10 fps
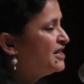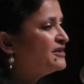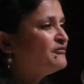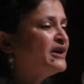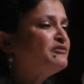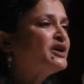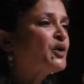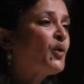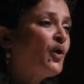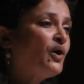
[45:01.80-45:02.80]
when we
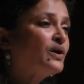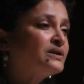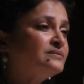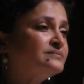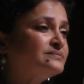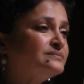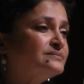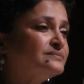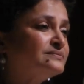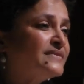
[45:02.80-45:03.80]

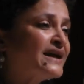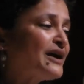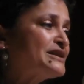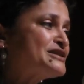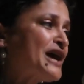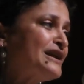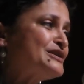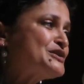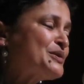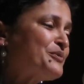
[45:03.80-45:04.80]
call, and I'll
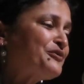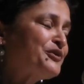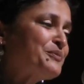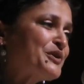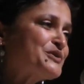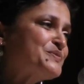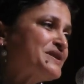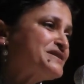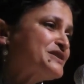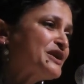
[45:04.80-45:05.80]
challenge some of you because we
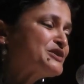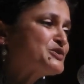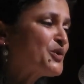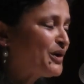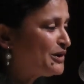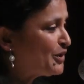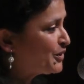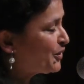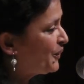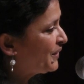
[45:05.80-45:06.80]
say soil,
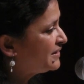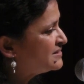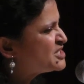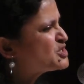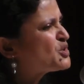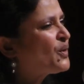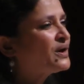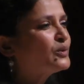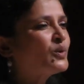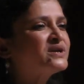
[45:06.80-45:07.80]
not oil.
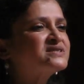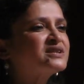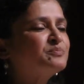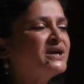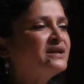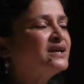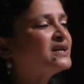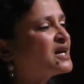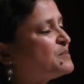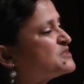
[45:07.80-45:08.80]
Soil, what does it mean?
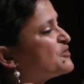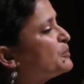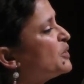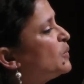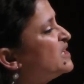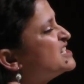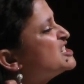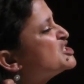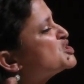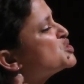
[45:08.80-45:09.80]
It comes from the
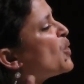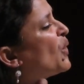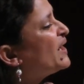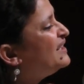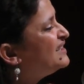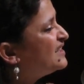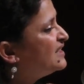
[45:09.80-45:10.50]
word soiled,